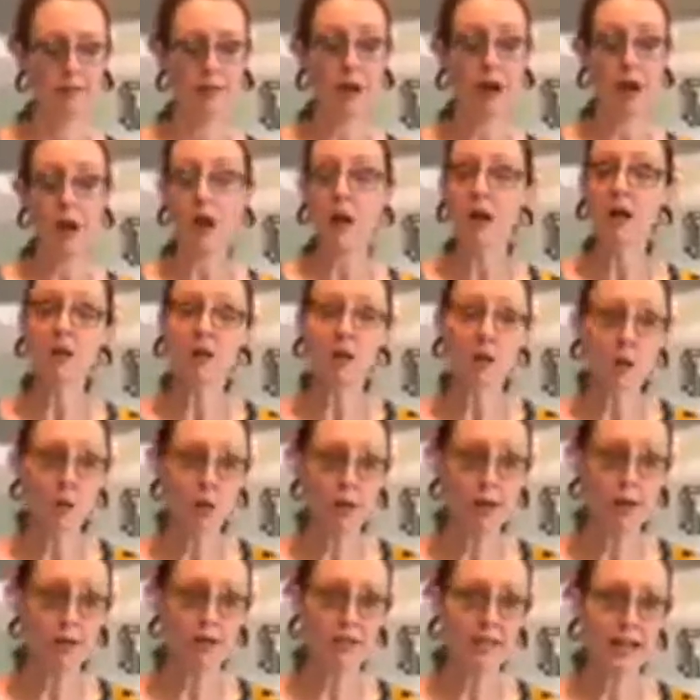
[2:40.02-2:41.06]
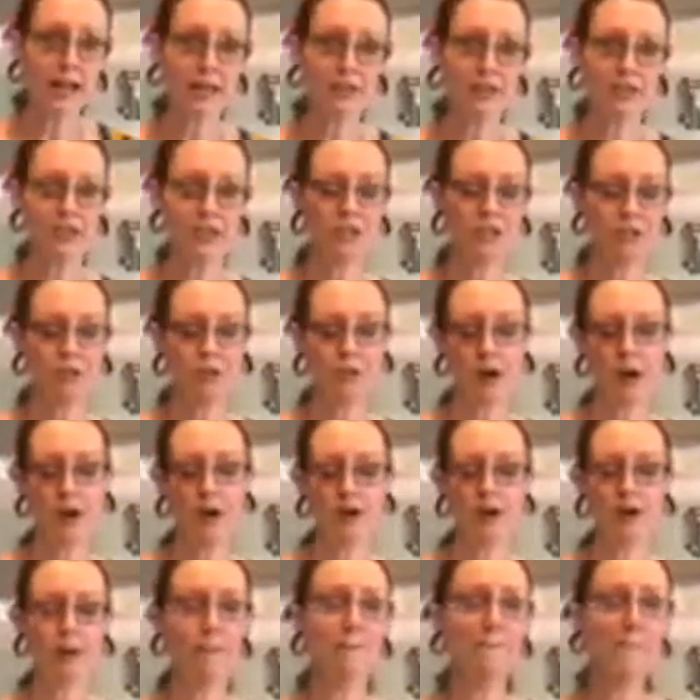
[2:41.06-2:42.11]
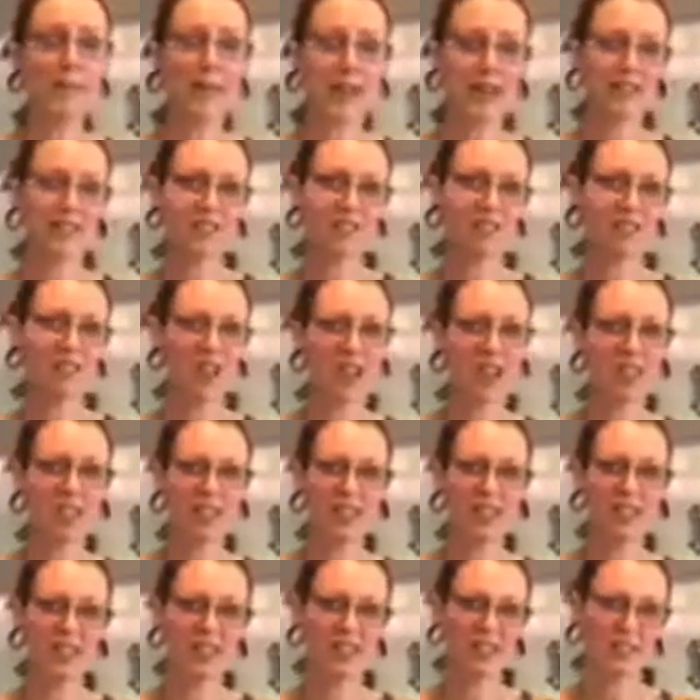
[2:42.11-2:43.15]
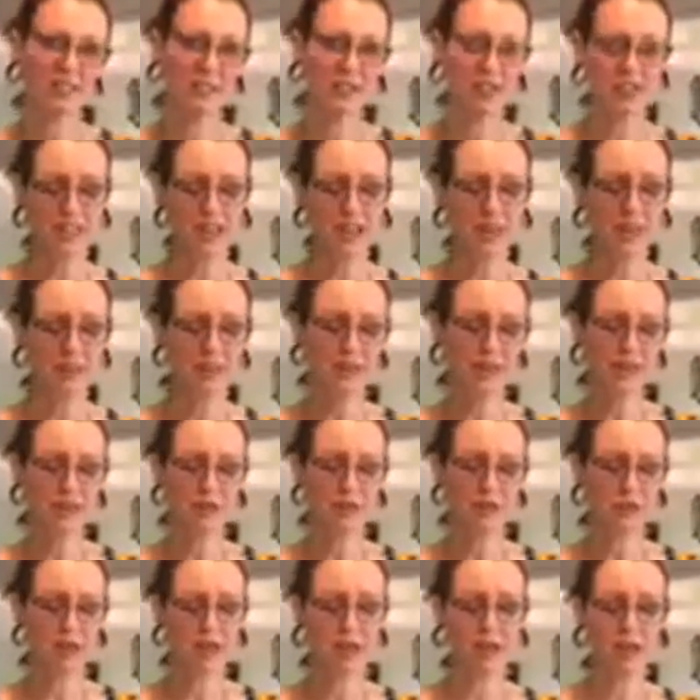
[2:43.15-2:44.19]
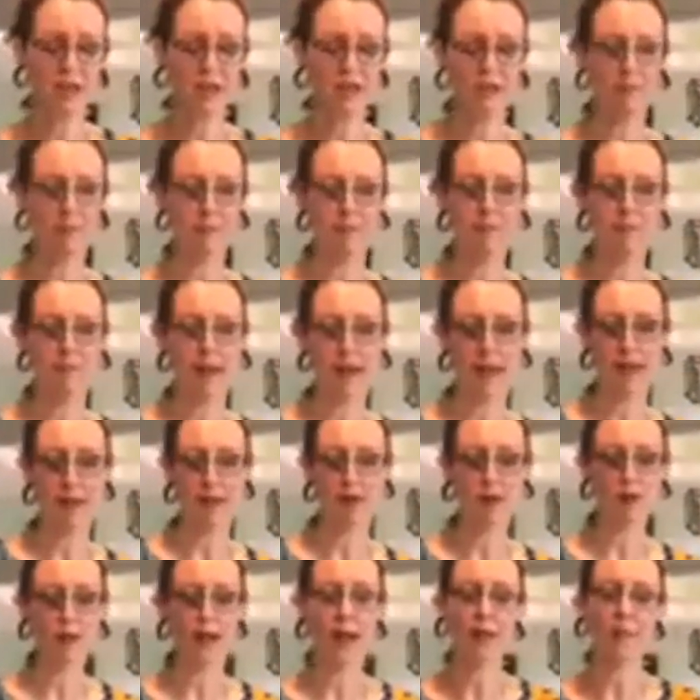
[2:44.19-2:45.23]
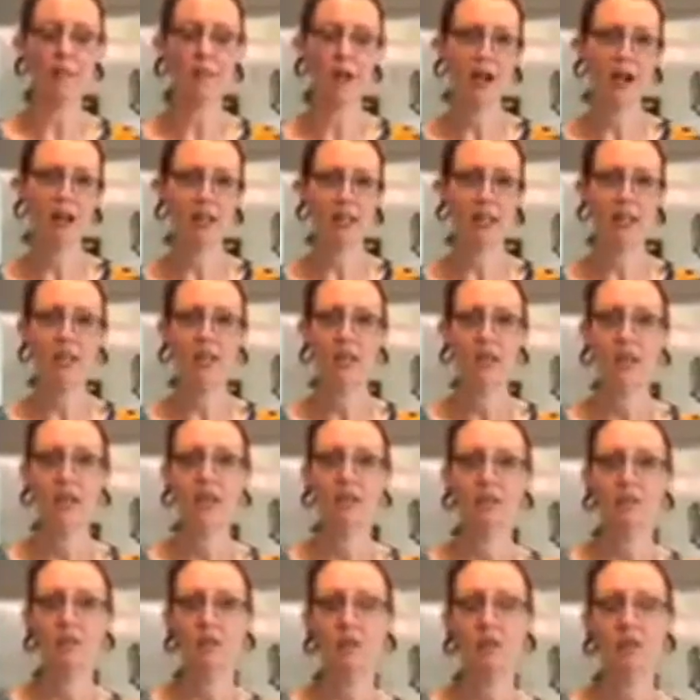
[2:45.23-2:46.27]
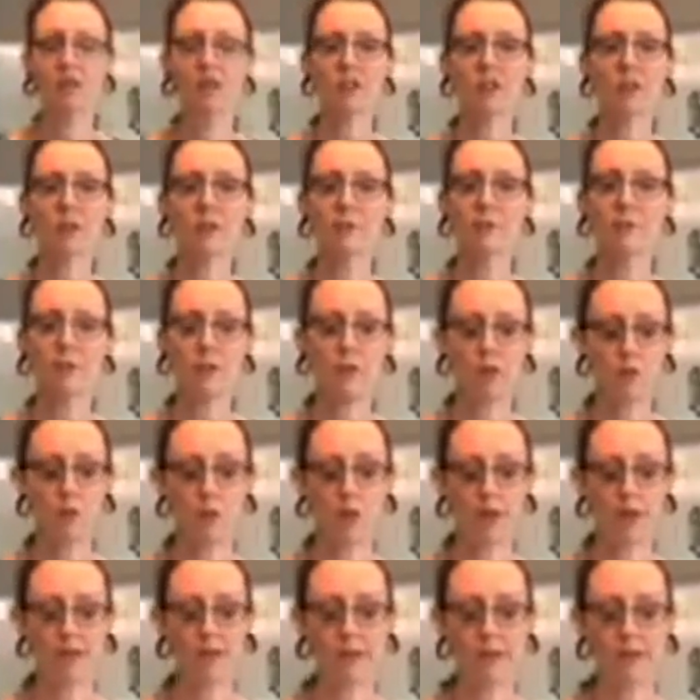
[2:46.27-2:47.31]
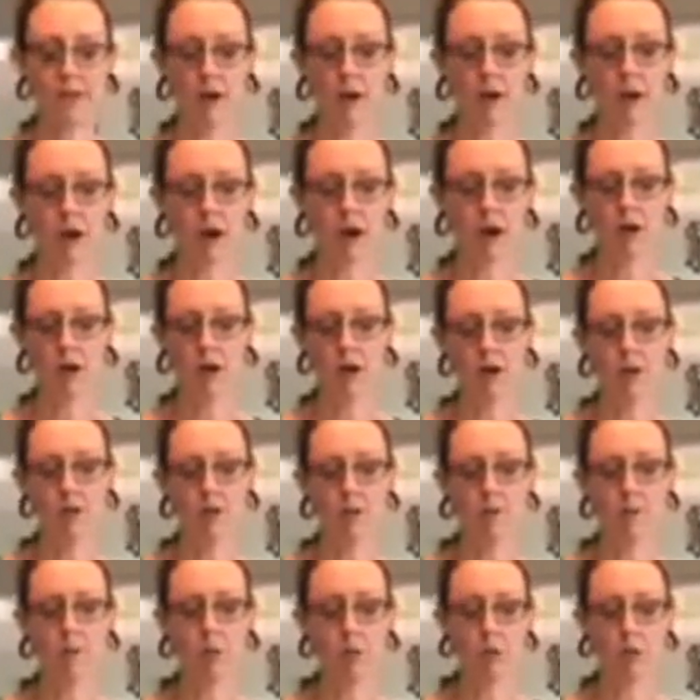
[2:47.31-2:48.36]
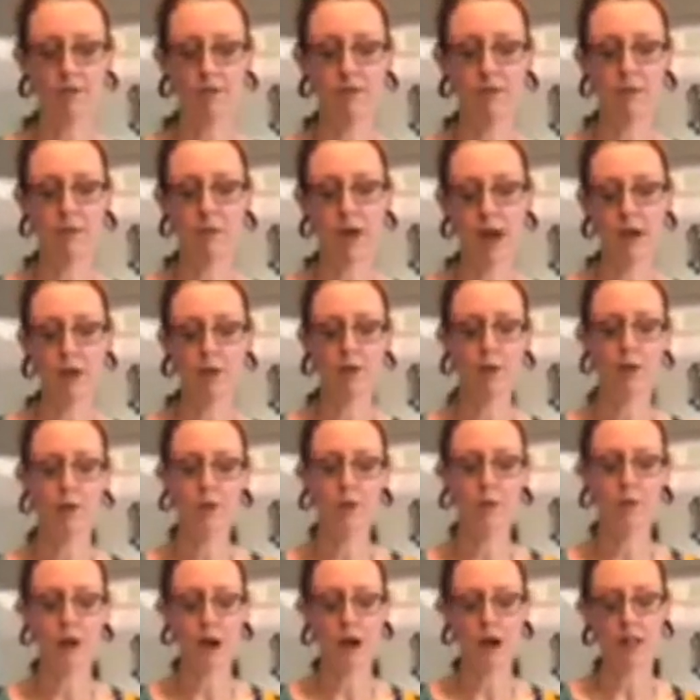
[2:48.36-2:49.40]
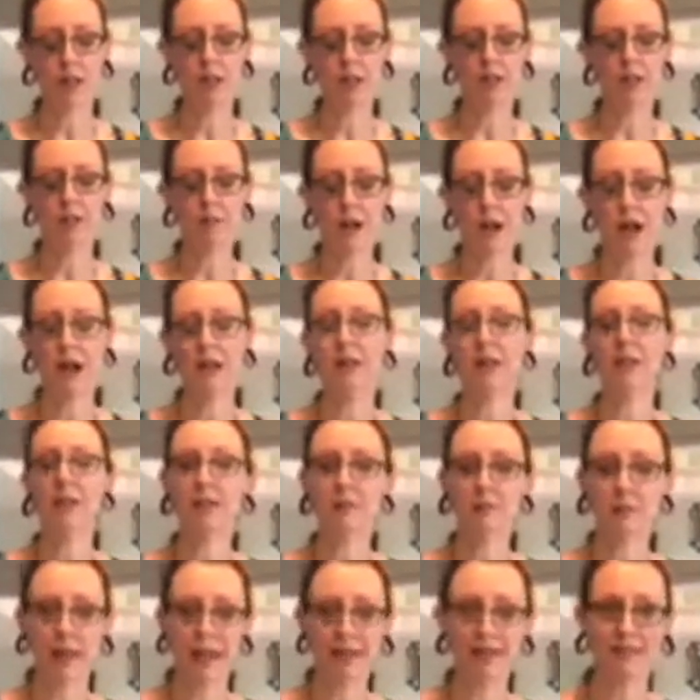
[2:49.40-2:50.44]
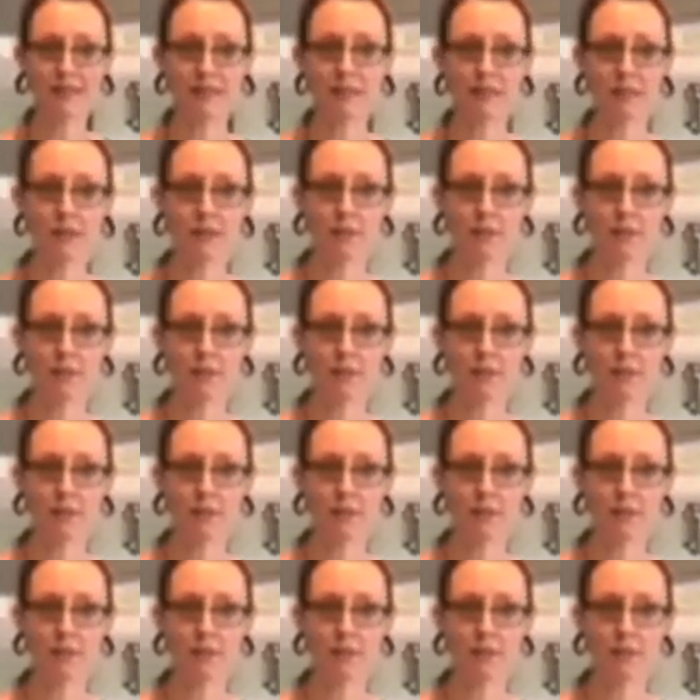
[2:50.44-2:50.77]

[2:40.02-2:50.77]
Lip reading: All oils actually are a mix of all these different types, saturated, mono, and poly. So just look for the ones that are more of the mono or the poly. The poly is best,